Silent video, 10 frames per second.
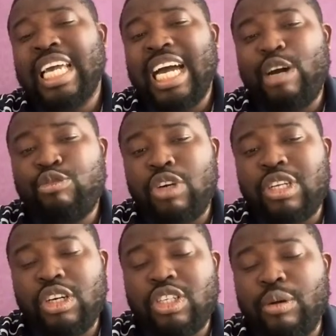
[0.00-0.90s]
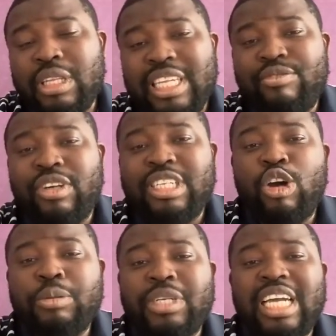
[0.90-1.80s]
for the
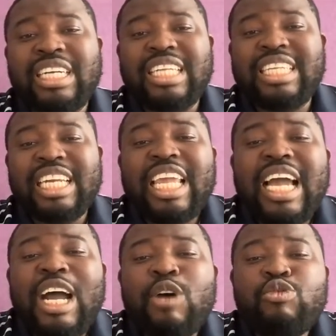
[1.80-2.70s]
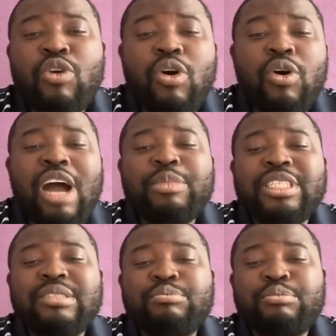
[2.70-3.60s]
optional criteria four have
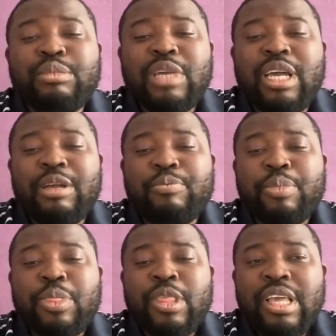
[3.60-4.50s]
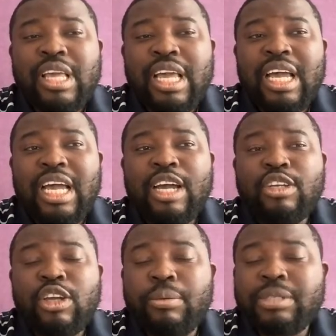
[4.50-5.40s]
been
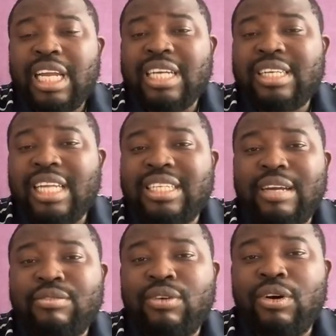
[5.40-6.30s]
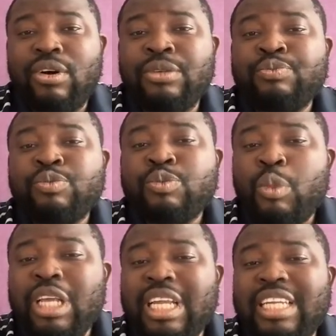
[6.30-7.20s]
the optional criteria four,
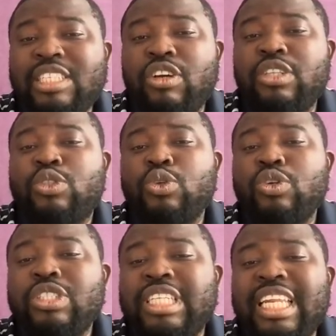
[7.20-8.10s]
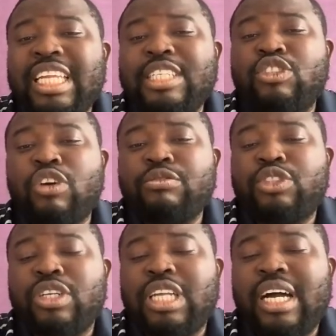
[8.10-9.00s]
in addition to the list of
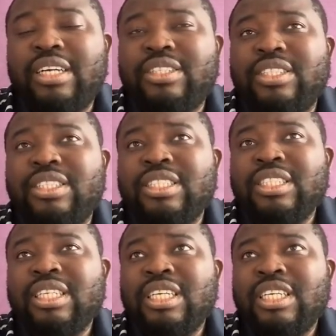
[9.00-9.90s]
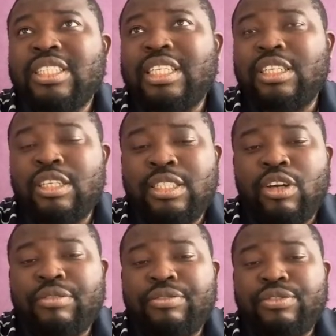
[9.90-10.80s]
journals, the list
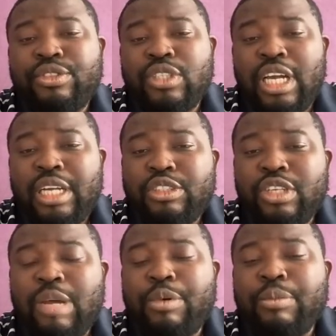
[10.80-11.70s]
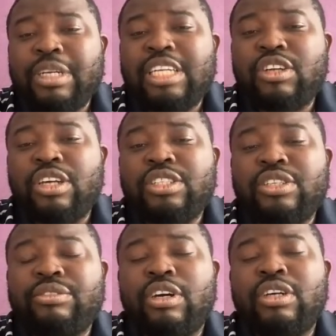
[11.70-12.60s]
of journal publications
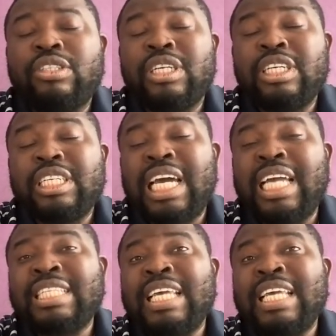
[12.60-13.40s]
you've done, right?